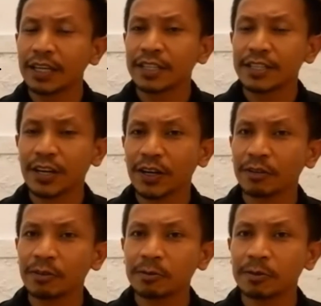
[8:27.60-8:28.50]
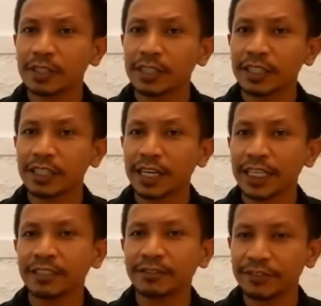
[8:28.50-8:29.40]
So I
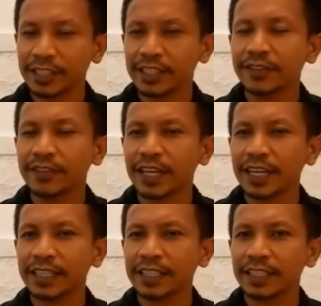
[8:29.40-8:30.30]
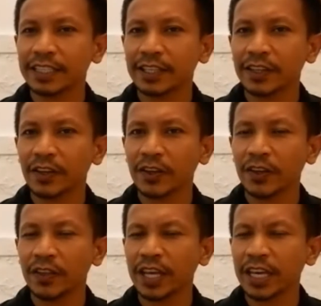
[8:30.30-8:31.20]
can feel that
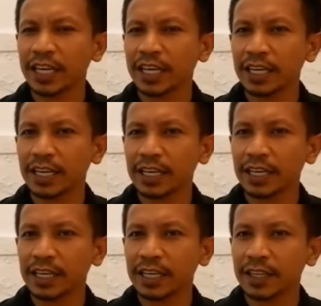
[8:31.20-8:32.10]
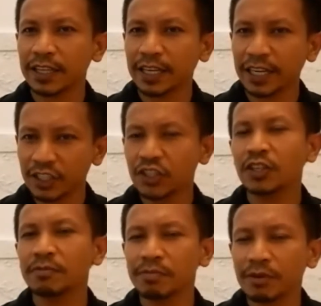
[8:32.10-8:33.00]
they
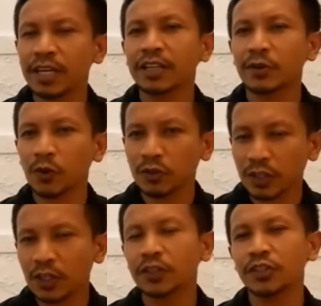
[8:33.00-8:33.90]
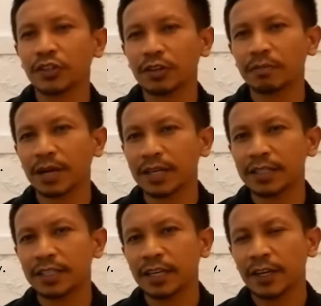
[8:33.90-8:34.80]
actually bring their own culture,
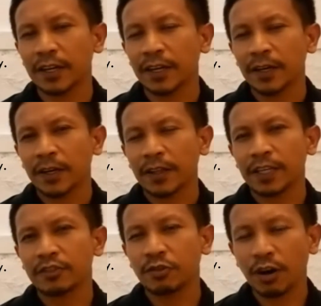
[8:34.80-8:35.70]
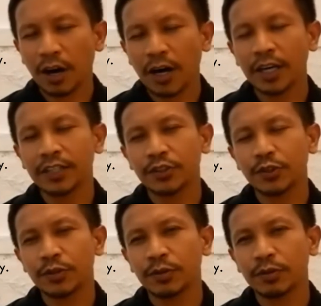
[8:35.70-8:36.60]
but they try
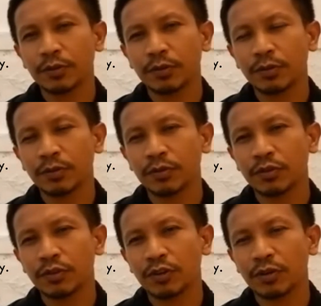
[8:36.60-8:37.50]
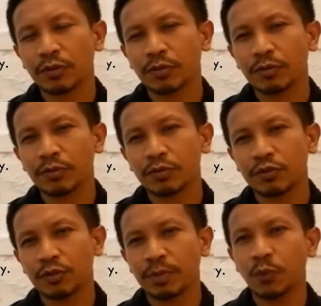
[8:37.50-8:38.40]
to
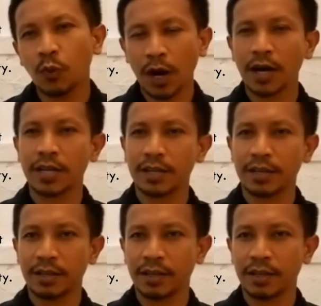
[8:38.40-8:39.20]
to be one.